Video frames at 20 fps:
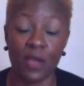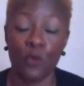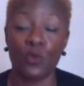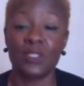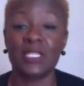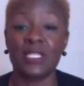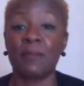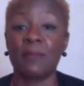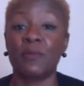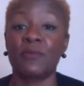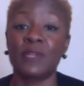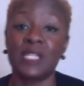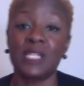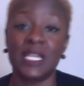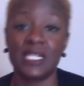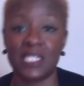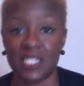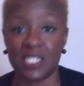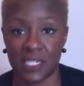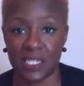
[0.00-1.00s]
what type of
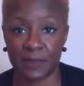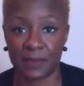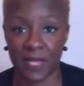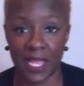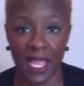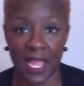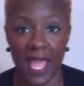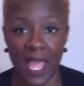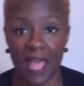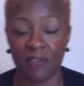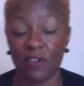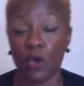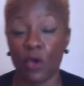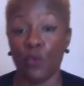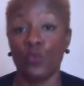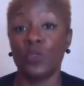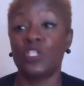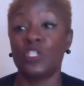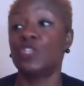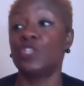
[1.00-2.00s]
relationship they have,
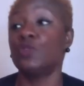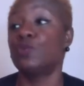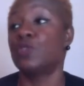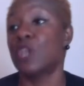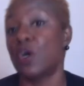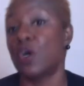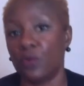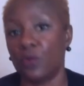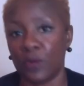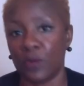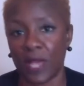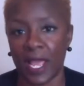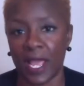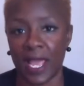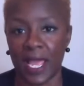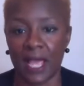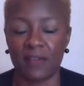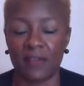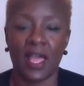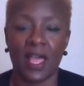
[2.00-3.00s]
what you don't
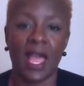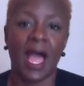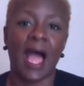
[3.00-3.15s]
have,